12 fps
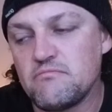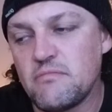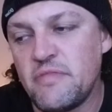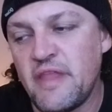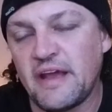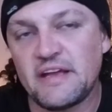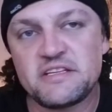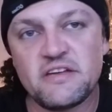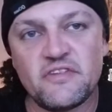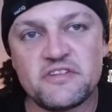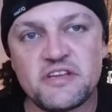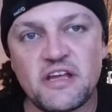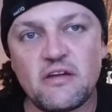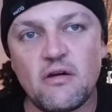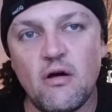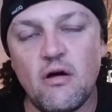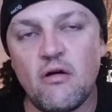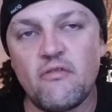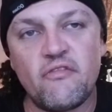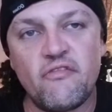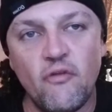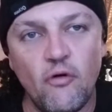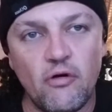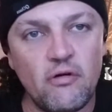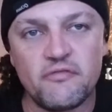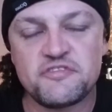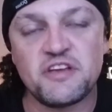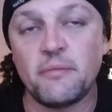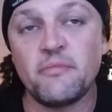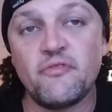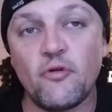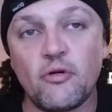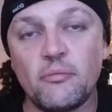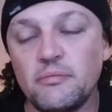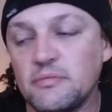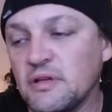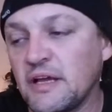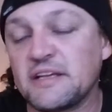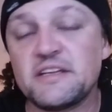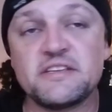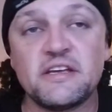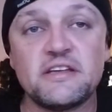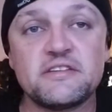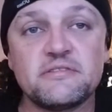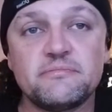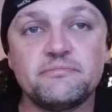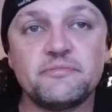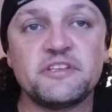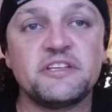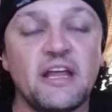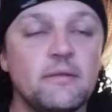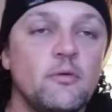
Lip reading: negativity of some form, like a disease. Just get them